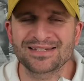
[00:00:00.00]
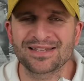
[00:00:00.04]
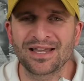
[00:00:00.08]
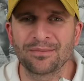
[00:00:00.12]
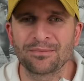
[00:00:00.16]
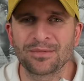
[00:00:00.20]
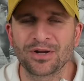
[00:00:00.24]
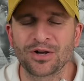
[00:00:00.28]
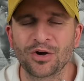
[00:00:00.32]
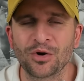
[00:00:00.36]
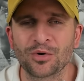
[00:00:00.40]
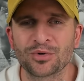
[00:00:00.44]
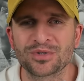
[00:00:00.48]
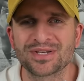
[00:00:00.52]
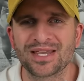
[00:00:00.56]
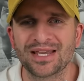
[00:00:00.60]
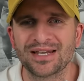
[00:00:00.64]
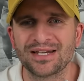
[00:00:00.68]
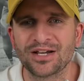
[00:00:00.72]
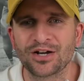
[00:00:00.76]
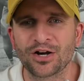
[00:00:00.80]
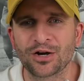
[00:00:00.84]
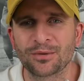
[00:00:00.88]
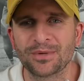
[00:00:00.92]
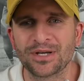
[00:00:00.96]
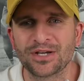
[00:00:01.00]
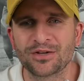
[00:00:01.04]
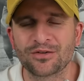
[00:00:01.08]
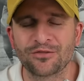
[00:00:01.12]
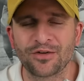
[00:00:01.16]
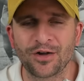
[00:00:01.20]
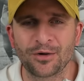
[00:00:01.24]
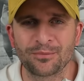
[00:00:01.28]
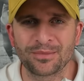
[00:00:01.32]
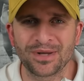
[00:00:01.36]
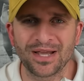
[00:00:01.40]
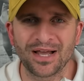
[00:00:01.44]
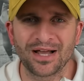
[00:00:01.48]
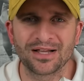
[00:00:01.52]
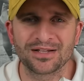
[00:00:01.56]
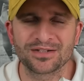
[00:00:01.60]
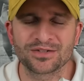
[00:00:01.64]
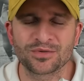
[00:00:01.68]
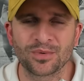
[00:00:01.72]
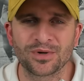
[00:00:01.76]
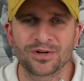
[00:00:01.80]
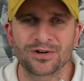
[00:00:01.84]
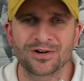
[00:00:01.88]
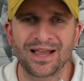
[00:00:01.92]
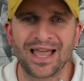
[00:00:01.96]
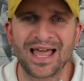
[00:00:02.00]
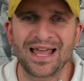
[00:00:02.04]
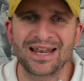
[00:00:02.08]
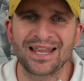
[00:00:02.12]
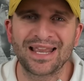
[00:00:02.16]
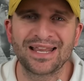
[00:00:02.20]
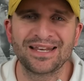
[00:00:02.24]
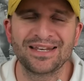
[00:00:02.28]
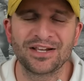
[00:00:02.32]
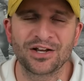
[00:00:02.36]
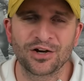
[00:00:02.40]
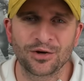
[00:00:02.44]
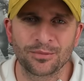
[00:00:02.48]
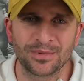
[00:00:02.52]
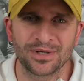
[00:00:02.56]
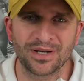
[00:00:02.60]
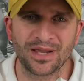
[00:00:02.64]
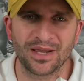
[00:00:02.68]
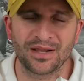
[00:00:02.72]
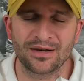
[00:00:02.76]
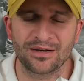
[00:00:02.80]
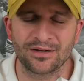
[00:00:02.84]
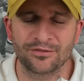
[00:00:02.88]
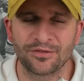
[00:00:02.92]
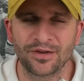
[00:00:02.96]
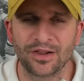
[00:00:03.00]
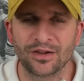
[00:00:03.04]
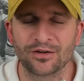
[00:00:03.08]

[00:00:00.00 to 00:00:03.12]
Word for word: I'm your host, Andy Herman. You can follow me on Twitter at AndyHermanNFL.